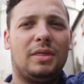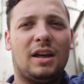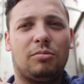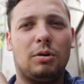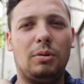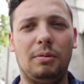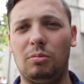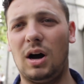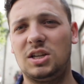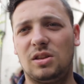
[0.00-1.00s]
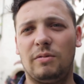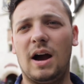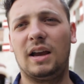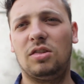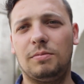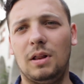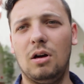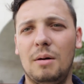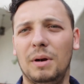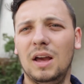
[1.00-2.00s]
and that's where we would watch the rockets
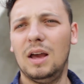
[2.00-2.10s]
blow up.